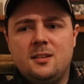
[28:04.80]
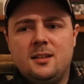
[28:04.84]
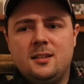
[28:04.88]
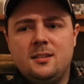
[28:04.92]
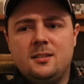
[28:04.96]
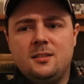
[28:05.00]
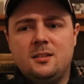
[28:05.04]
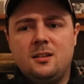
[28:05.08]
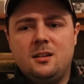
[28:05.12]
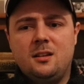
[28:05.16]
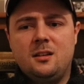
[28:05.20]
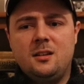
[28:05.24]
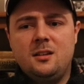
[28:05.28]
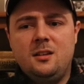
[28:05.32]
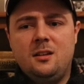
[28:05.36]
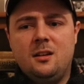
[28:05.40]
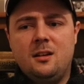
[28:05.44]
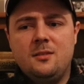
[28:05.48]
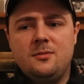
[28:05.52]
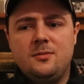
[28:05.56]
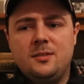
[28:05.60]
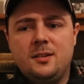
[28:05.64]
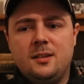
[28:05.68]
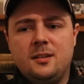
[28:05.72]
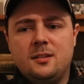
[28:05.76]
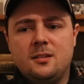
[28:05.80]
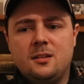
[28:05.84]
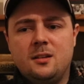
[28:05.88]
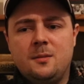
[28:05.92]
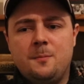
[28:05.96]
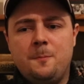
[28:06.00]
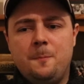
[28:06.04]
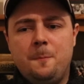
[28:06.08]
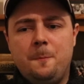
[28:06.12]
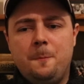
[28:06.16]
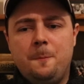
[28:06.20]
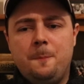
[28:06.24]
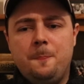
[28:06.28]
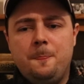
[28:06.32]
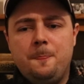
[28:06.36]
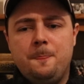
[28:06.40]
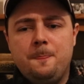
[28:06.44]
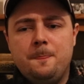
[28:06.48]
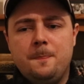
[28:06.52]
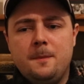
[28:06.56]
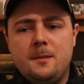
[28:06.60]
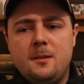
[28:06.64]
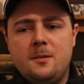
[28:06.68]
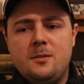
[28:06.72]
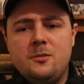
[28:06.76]
and you know, I think
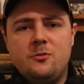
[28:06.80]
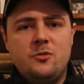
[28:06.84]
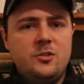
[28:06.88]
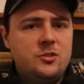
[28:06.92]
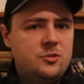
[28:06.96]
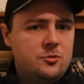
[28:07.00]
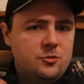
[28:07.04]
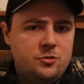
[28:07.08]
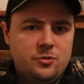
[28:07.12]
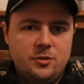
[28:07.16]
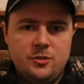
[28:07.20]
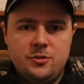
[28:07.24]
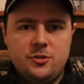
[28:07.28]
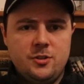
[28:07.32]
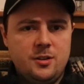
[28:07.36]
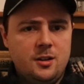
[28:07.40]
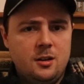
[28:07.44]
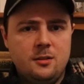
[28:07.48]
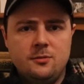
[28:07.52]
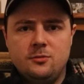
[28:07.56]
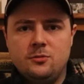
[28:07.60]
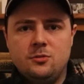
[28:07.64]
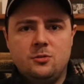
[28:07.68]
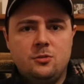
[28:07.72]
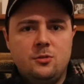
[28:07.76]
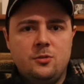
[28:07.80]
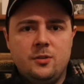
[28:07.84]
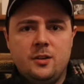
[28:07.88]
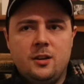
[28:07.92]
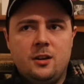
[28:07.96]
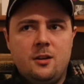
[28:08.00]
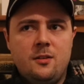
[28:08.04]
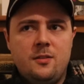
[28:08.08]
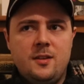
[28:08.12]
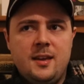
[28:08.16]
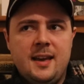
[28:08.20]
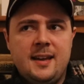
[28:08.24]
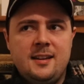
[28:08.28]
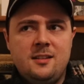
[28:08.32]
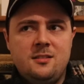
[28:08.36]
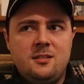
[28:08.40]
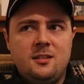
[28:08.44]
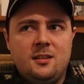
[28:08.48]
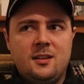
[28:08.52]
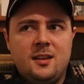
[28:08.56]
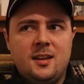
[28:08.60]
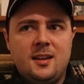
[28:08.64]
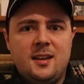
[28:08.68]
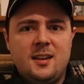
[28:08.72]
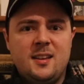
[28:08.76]
the original trilogy overall, you know, the
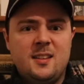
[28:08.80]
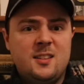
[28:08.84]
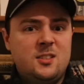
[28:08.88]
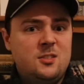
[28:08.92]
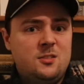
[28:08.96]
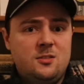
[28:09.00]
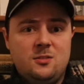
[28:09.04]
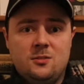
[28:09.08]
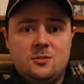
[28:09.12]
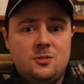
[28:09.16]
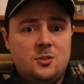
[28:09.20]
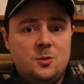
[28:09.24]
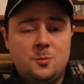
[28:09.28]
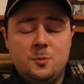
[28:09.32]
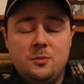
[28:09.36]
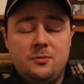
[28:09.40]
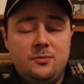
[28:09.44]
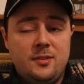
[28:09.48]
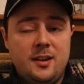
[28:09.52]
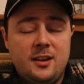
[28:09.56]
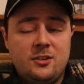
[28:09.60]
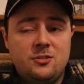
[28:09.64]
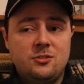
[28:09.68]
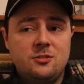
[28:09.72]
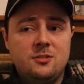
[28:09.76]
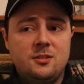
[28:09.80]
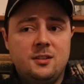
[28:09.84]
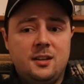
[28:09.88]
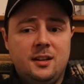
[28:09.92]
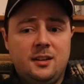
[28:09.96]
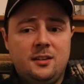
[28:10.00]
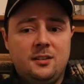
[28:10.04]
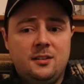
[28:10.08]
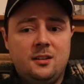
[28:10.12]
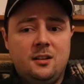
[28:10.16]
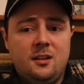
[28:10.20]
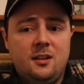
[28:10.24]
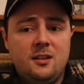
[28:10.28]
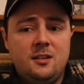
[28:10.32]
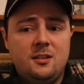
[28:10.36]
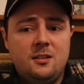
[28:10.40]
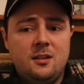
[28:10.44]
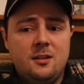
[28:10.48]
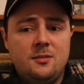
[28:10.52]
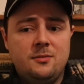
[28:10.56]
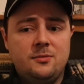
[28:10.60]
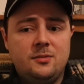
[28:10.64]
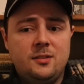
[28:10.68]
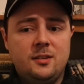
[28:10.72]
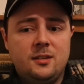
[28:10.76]
editing here is just perfection, and you know,
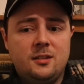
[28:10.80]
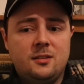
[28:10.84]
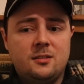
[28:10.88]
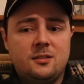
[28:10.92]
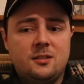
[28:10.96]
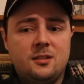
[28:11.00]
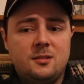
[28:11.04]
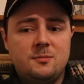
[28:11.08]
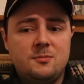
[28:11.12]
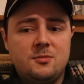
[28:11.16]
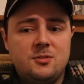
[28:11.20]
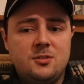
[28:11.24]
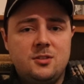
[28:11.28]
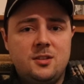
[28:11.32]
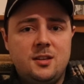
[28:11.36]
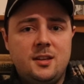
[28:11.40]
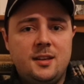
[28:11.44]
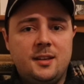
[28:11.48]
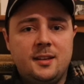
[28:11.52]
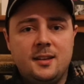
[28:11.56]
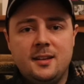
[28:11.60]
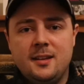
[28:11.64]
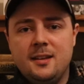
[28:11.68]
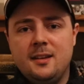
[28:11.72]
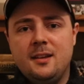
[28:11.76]
I think seeing,